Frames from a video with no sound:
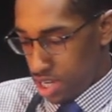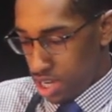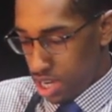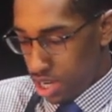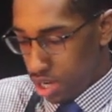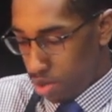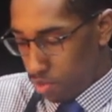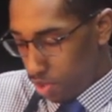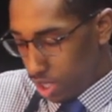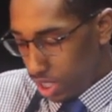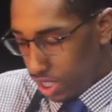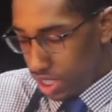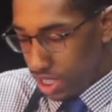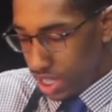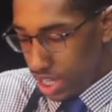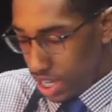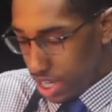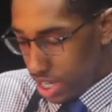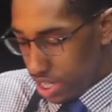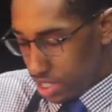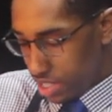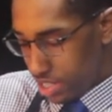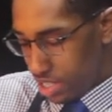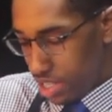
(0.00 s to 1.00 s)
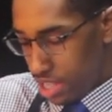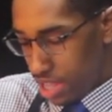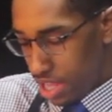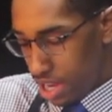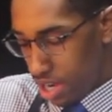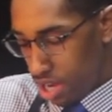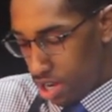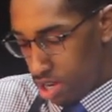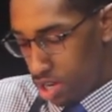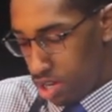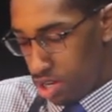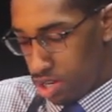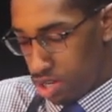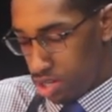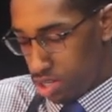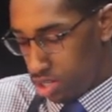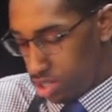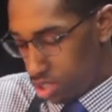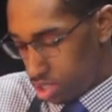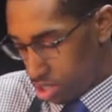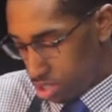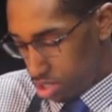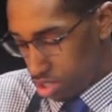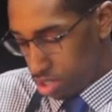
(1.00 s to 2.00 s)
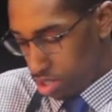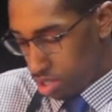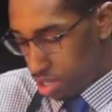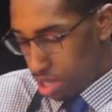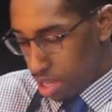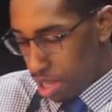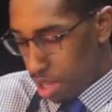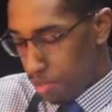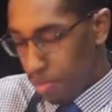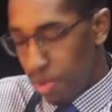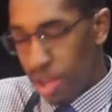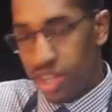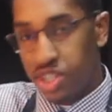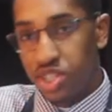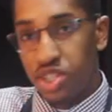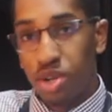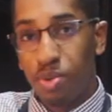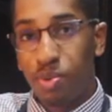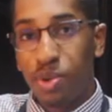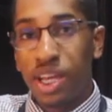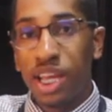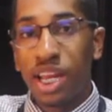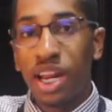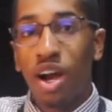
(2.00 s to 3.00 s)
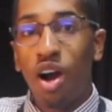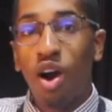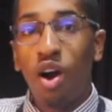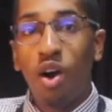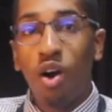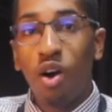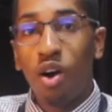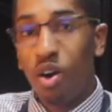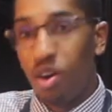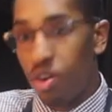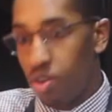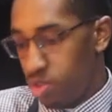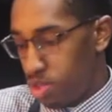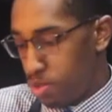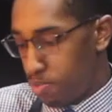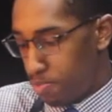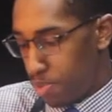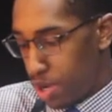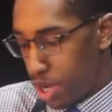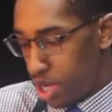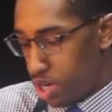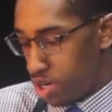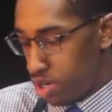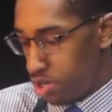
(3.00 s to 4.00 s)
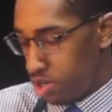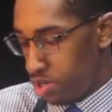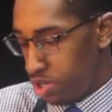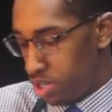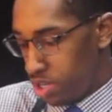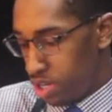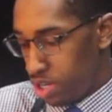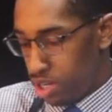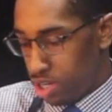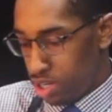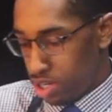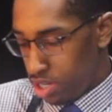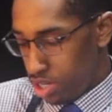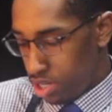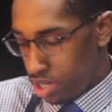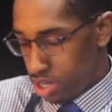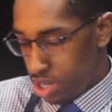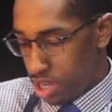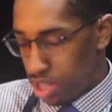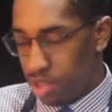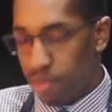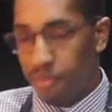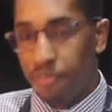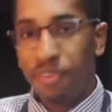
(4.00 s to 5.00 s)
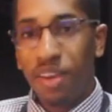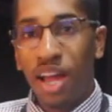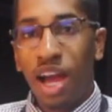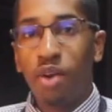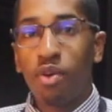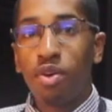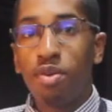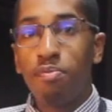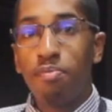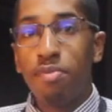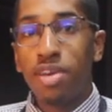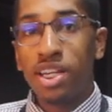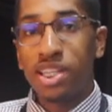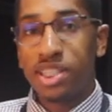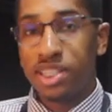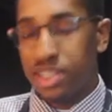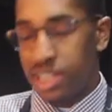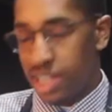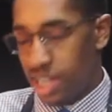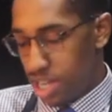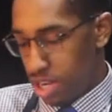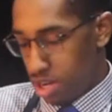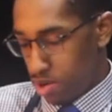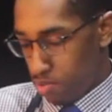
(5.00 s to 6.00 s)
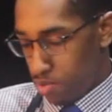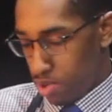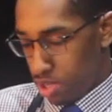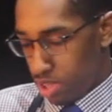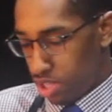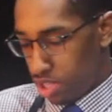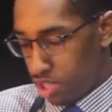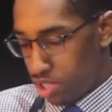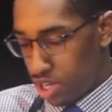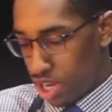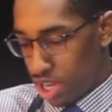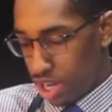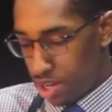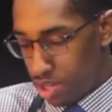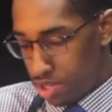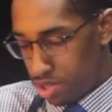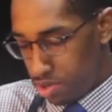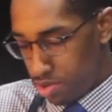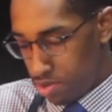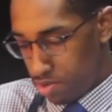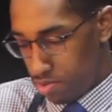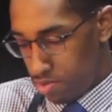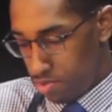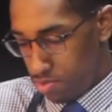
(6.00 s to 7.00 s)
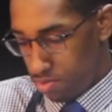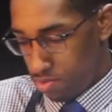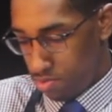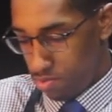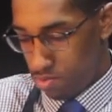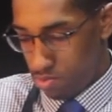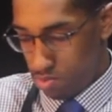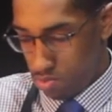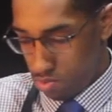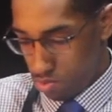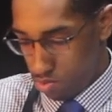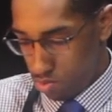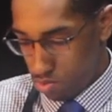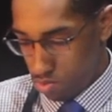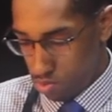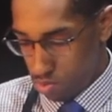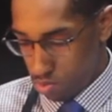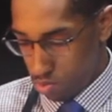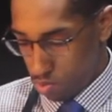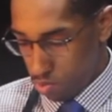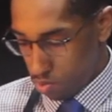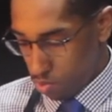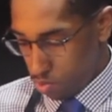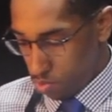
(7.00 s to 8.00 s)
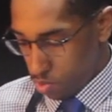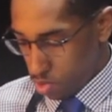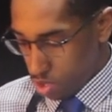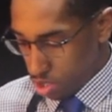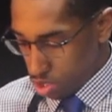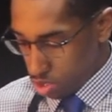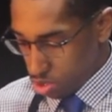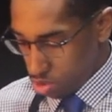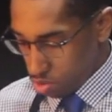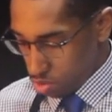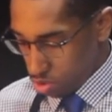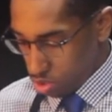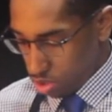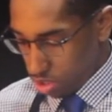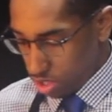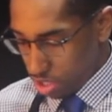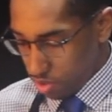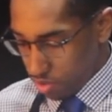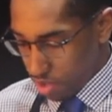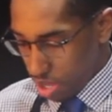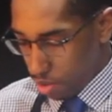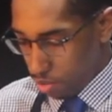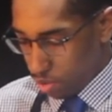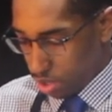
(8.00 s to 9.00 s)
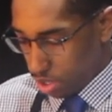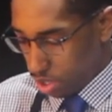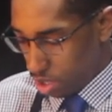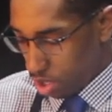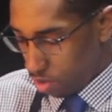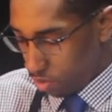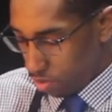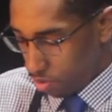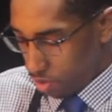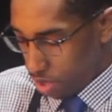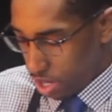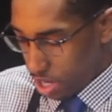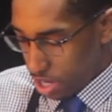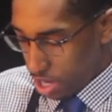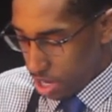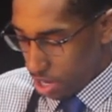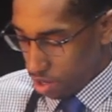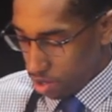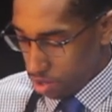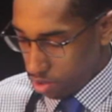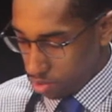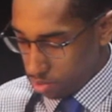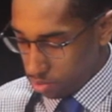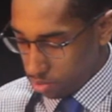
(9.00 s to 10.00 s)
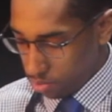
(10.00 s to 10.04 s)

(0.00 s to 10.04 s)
and really get into there and make sure we get all the butter and the flour mixed in with the gelatin. So we're going to leave that one alone for right now.